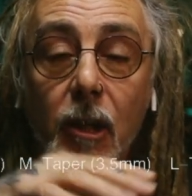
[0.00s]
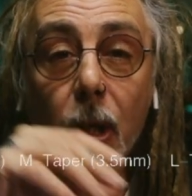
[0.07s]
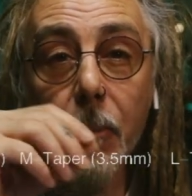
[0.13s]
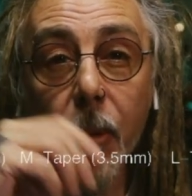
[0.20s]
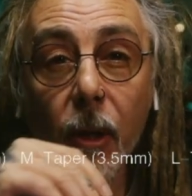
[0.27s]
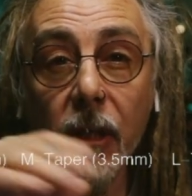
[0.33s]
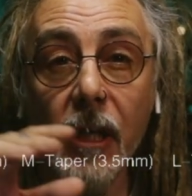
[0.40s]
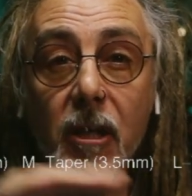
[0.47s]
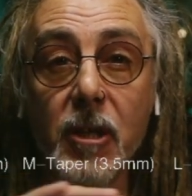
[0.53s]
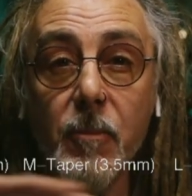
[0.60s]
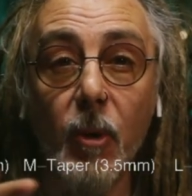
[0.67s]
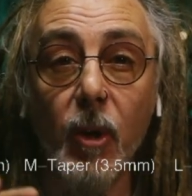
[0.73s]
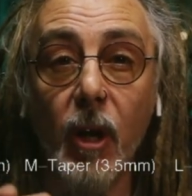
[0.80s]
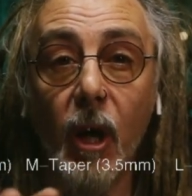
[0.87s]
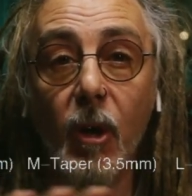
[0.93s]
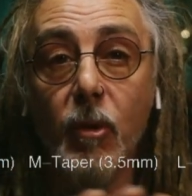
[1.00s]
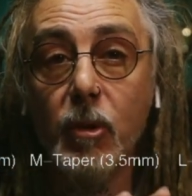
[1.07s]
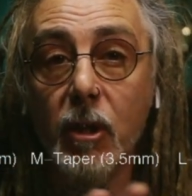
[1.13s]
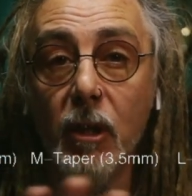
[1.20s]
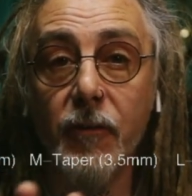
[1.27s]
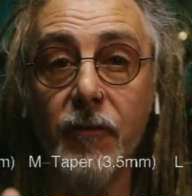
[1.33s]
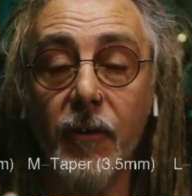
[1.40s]
you're putting in smaller
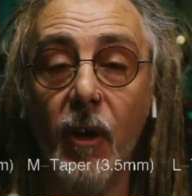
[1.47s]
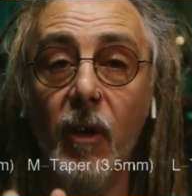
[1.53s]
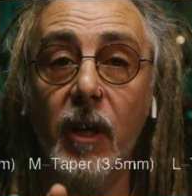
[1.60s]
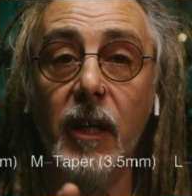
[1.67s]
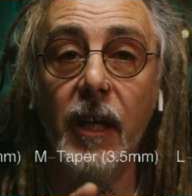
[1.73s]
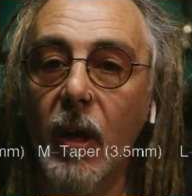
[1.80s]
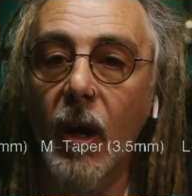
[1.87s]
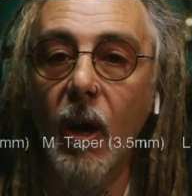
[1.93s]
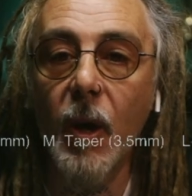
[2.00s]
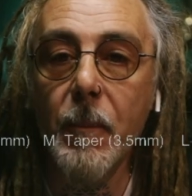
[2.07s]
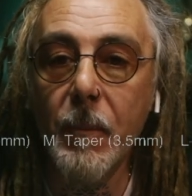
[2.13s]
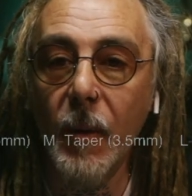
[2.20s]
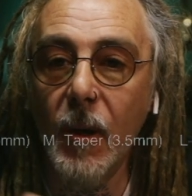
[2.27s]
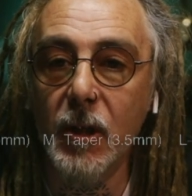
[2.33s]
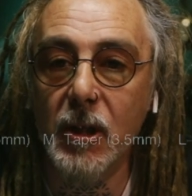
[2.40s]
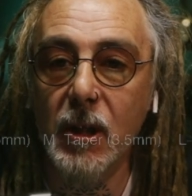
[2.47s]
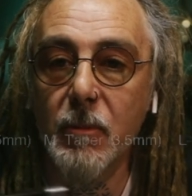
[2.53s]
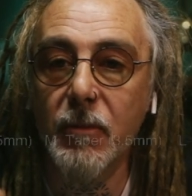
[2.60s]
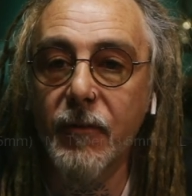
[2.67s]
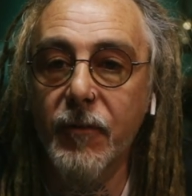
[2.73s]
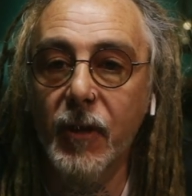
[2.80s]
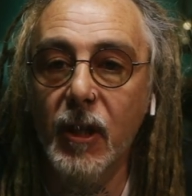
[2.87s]
holes that are finer. I personally
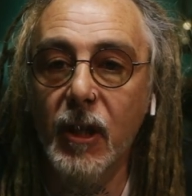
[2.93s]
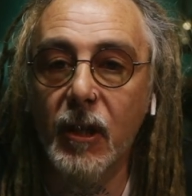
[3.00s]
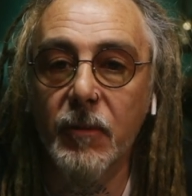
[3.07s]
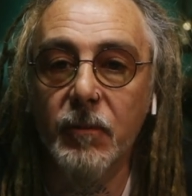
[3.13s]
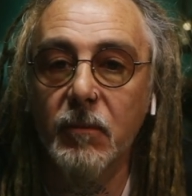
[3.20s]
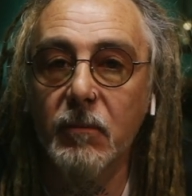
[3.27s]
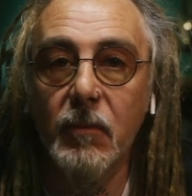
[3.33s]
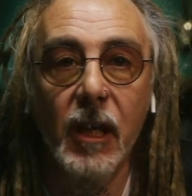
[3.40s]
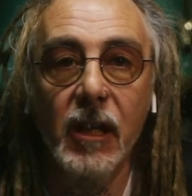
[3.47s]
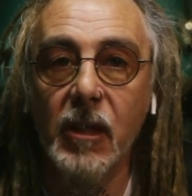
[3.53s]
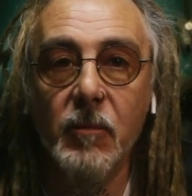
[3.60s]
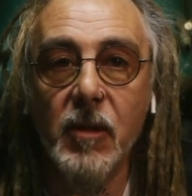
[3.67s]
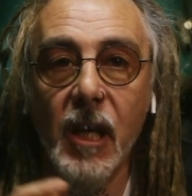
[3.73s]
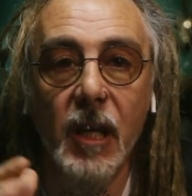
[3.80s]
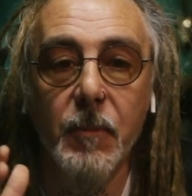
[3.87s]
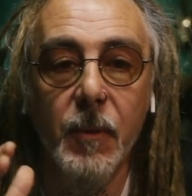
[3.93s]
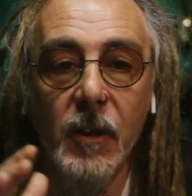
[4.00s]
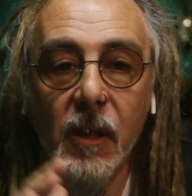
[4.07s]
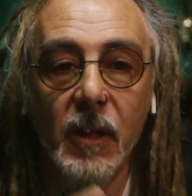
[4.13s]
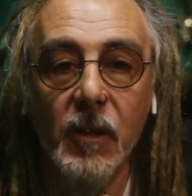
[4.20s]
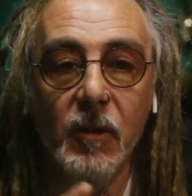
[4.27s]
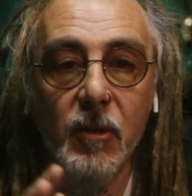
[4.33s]
prefer medium taper
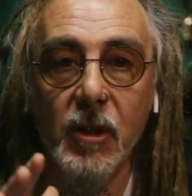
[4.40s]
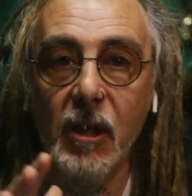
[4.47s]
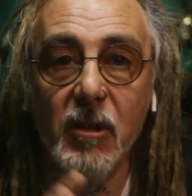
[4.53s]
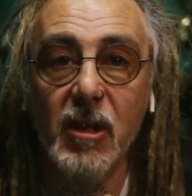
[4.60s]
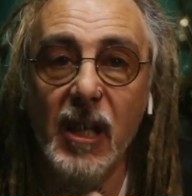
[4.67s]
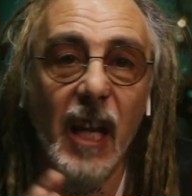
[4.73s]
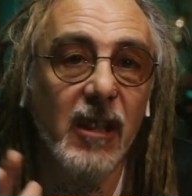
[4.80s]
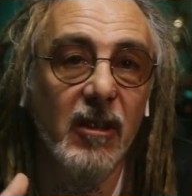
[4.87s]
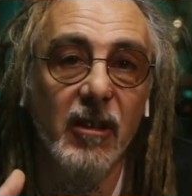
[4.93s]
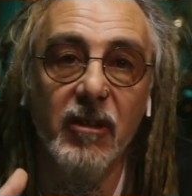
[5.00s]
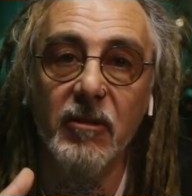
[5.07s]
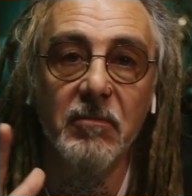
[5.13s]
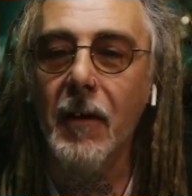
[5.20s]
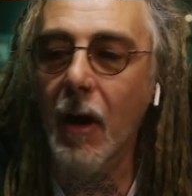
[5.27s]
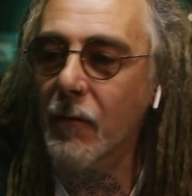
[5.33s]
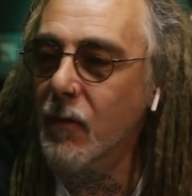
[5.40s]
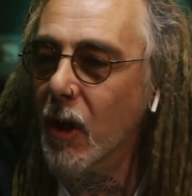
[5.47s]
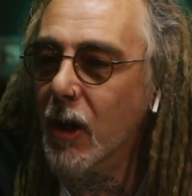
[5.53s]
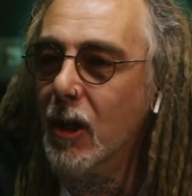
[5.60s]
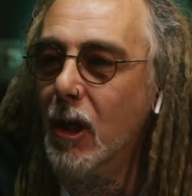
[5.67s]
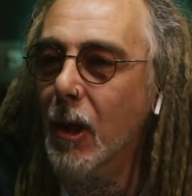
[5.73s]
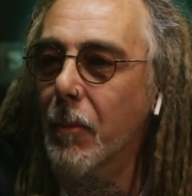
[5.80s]
needles, you know, standard. I've
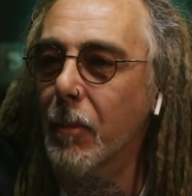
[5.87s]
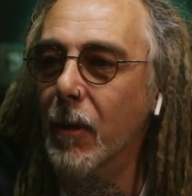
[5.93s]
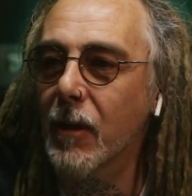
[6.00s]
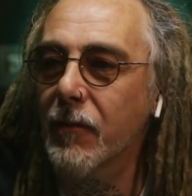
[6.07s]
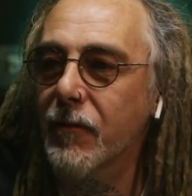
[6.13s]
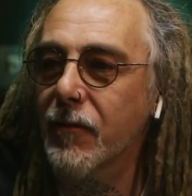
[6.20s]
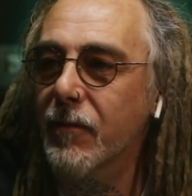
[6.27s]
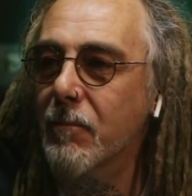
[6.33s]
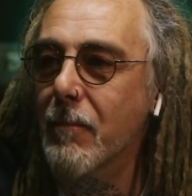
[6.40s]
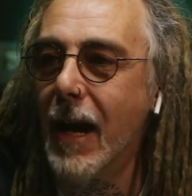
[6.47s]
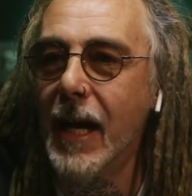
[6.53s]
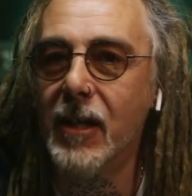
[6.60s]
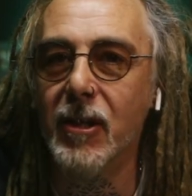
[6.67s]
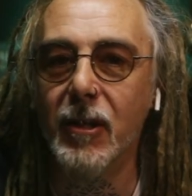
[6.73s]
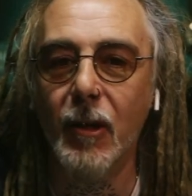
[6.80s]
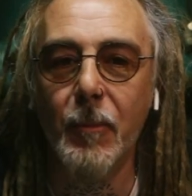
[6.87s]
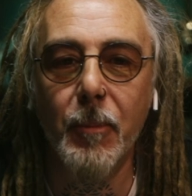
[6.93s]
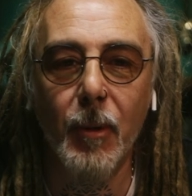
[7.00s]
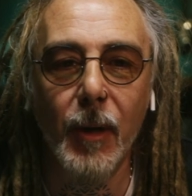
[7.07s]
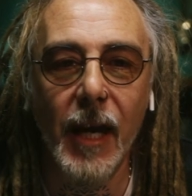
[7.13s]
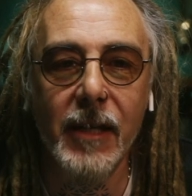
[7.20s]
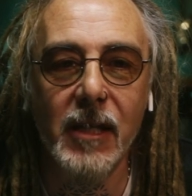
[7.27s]
got a couple of mags that I'll
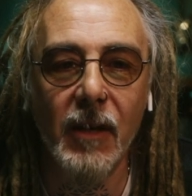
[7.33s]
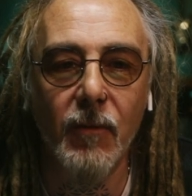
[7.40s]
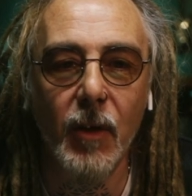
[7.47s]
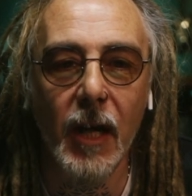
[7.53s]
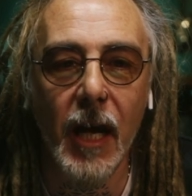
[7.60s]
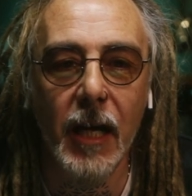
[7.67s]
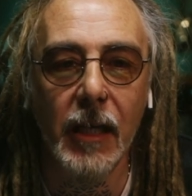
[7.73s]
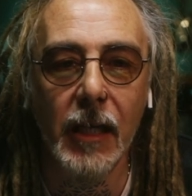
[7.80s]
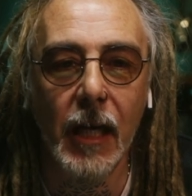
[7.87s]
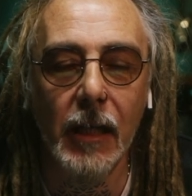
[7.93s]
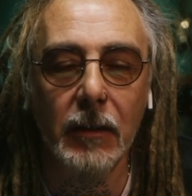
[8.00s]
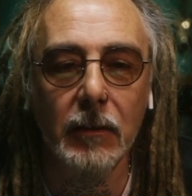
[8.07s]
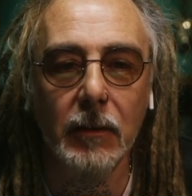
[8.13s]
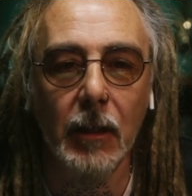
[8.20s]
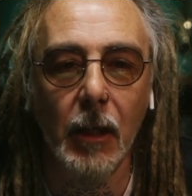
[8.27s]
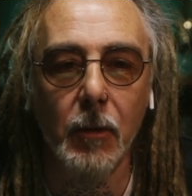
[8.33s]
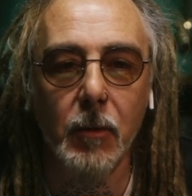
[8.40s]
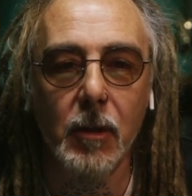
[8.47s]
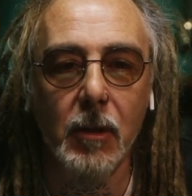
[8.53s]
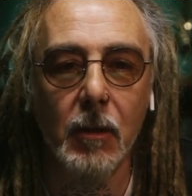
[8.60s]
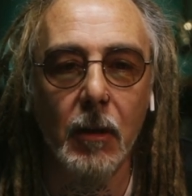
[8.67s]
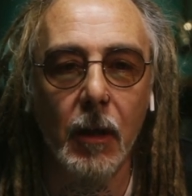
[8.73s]
pull out every now and again, you know,
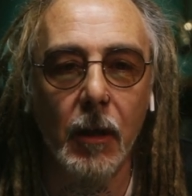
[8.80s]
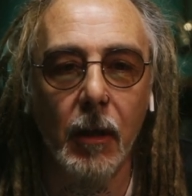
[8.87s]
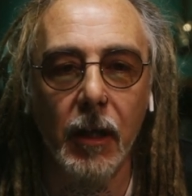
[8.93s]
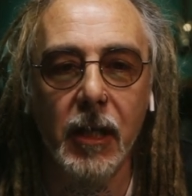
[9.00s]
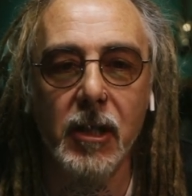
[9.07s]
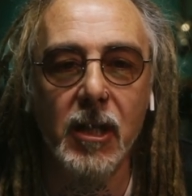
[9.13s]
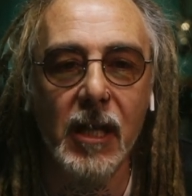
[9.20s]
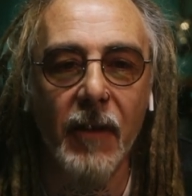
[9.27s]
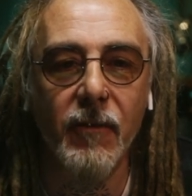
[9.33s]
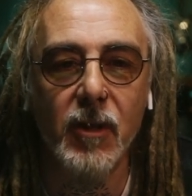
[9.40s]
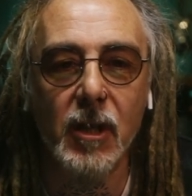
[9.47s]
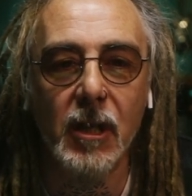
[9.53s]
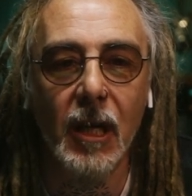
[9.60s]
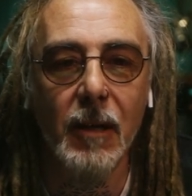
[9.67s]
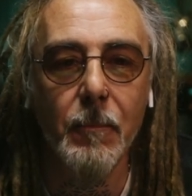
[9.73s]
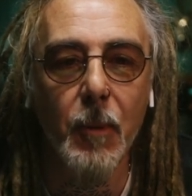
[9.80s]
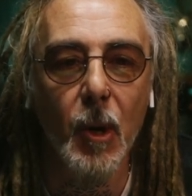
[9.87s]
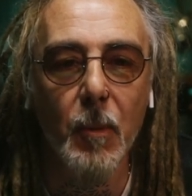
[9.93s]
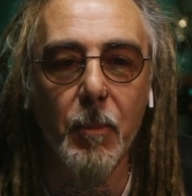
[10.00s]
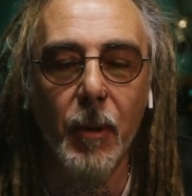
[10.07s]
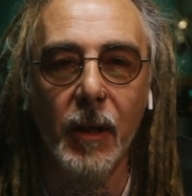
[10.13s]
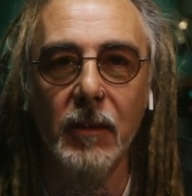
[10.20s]
like a seventeen
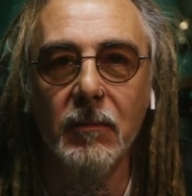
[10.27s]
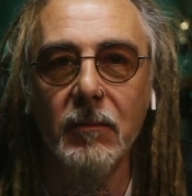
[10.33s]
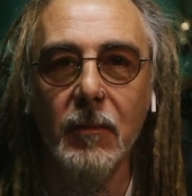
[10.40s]
bug pin,